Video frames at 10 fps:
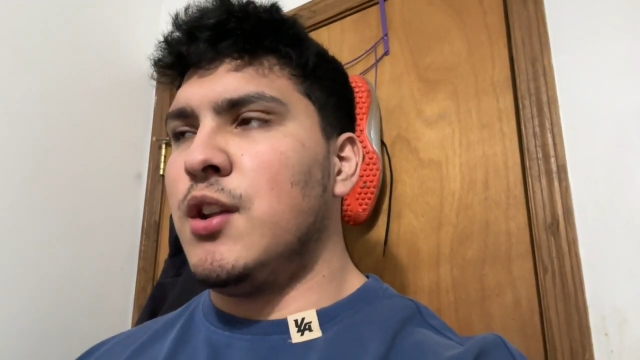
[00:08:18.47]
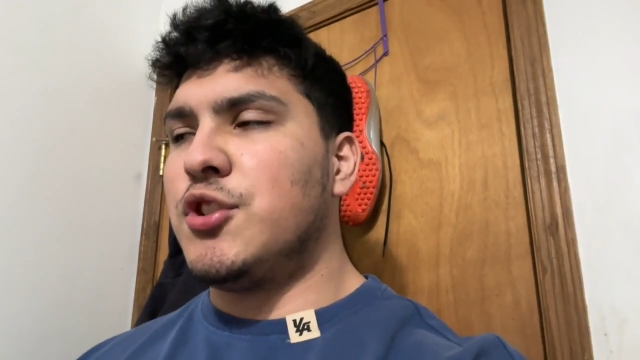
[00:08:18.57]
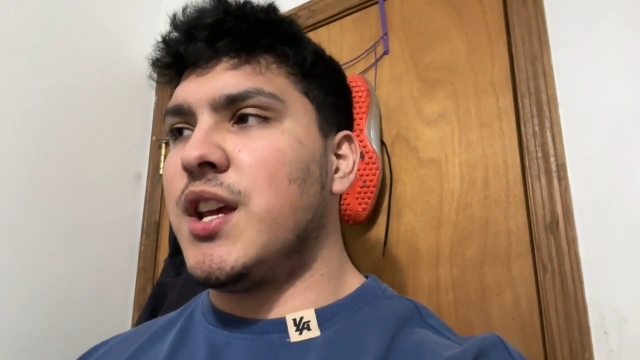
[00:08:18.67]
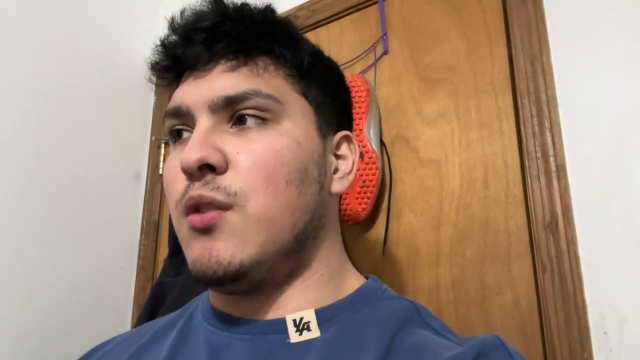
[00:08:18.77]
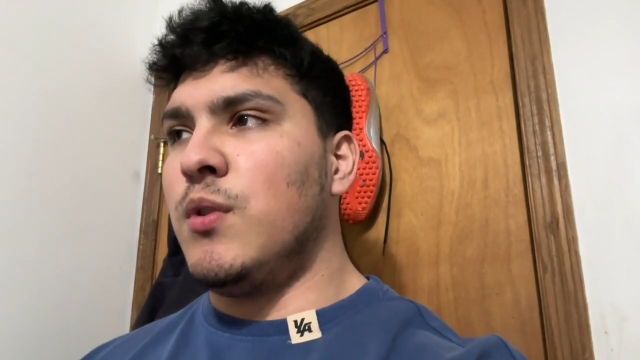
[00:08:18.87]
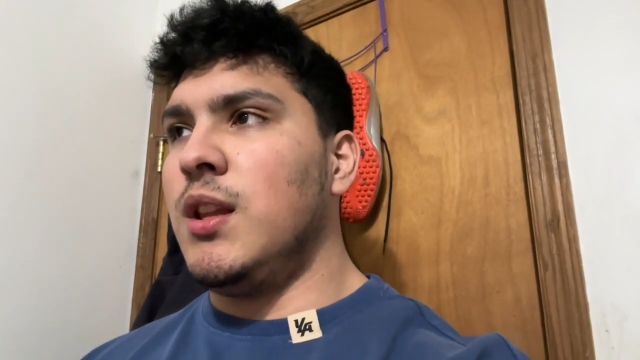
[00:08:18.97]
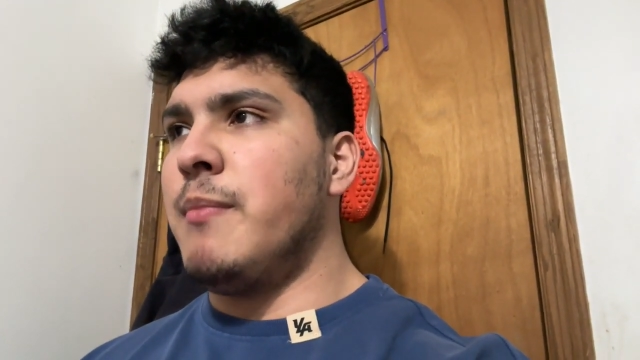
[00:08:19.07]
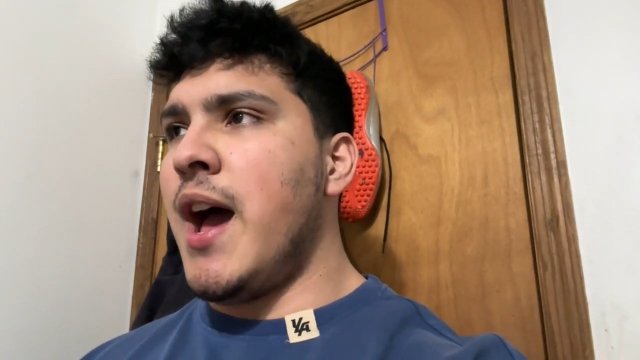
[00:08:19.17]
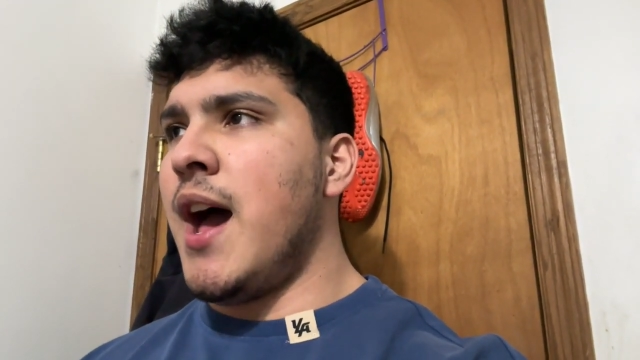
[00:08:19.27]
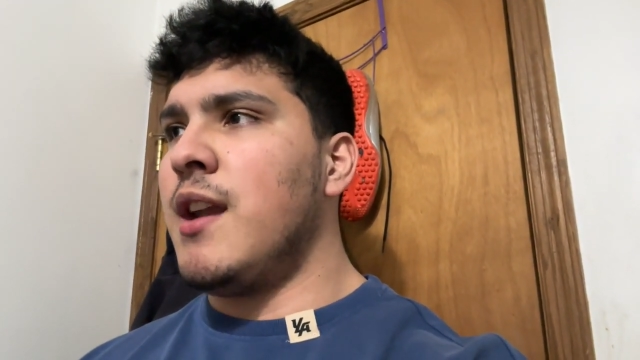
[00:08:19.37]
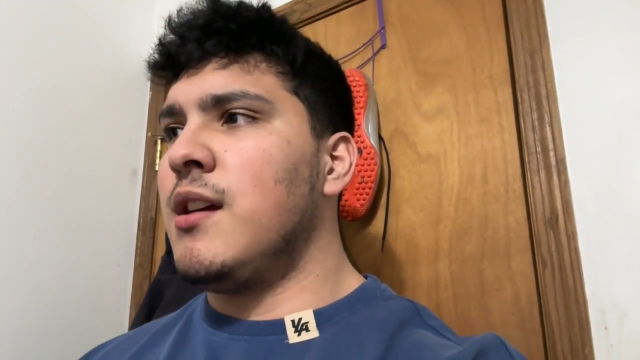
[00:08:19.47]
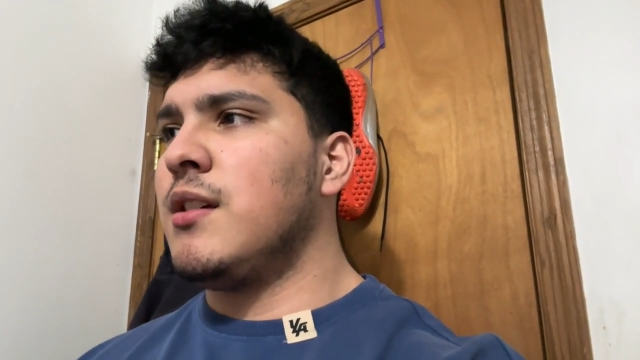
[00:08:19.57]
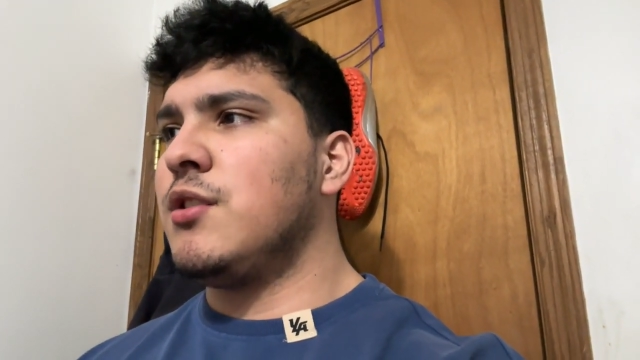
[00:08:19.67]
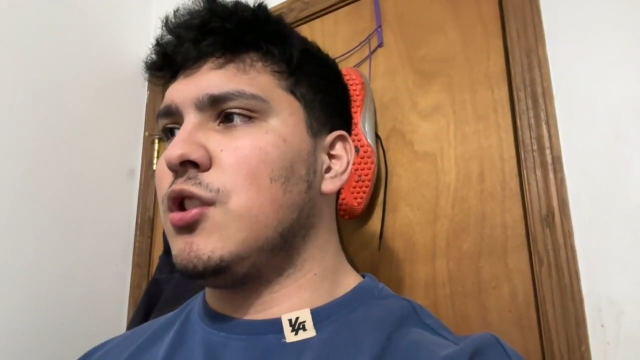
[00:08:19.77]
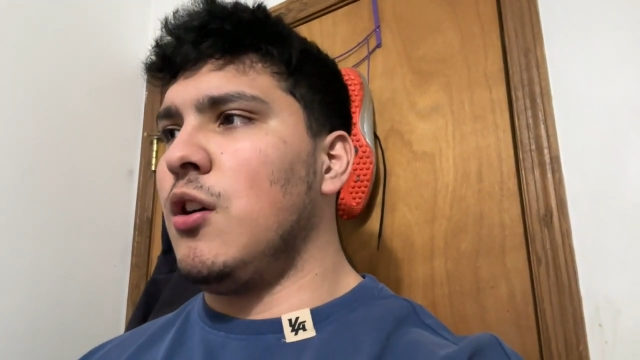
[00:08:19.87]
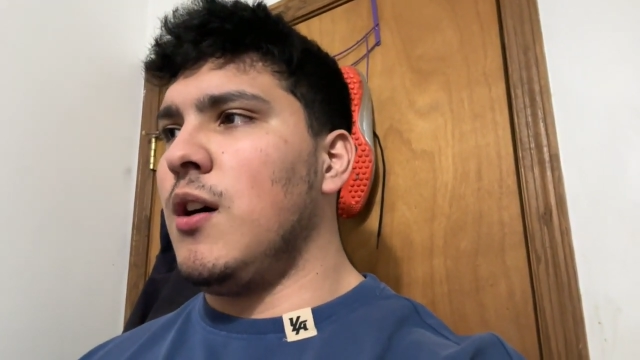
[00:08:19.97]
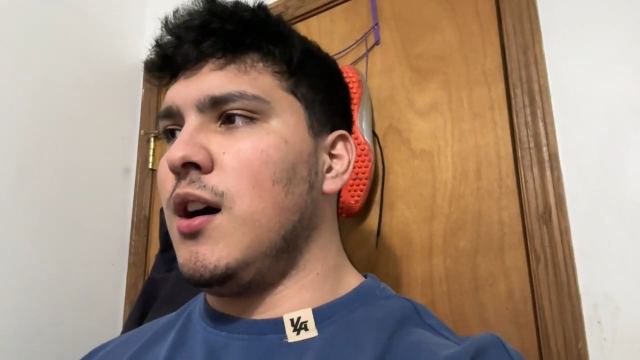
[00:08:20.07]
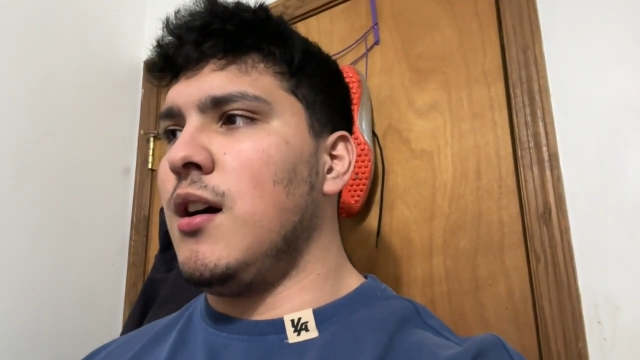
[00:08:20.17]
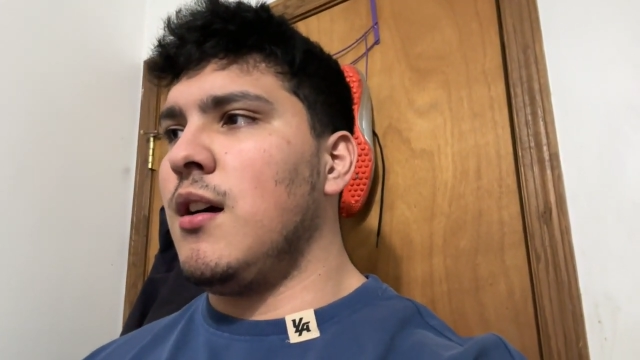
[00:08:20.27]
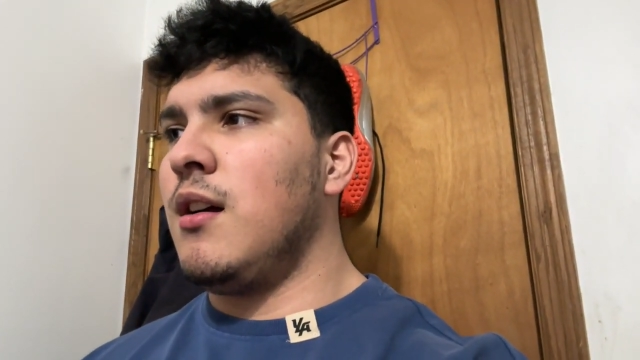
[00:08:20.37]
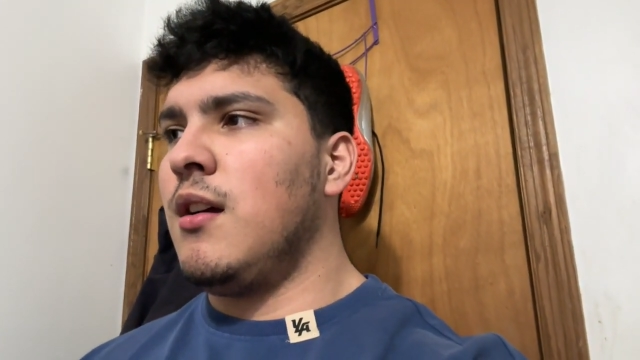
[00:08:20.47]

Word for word: it was just getting really bad so uh